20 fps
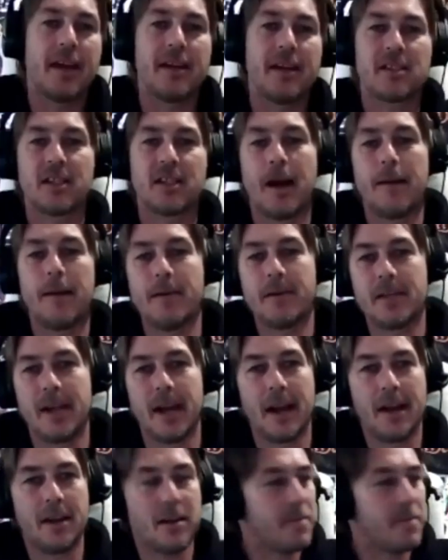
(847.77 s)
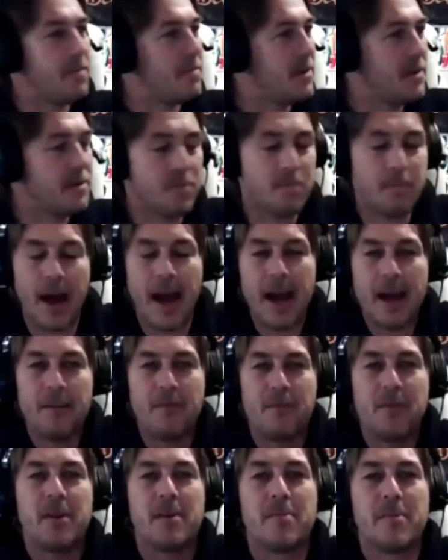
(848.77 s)
you slap it down, you pay
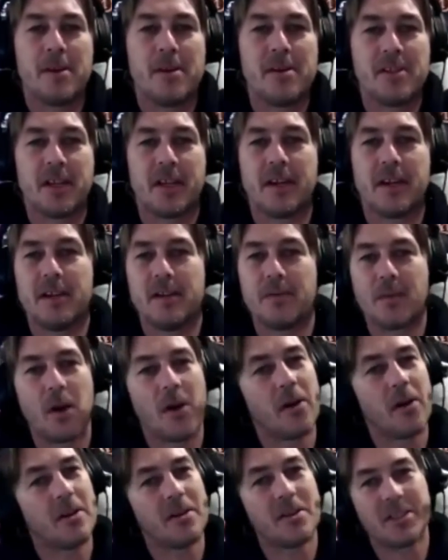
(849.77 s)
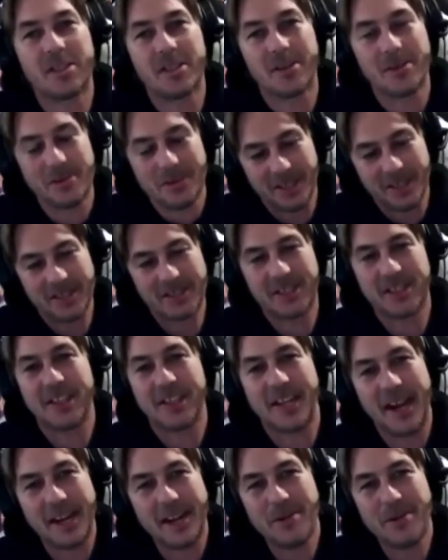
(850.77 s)
for your music, and you've got it still
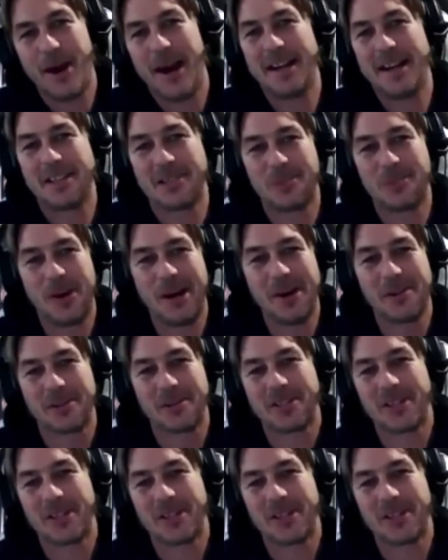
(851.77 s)
digitally anyway as well.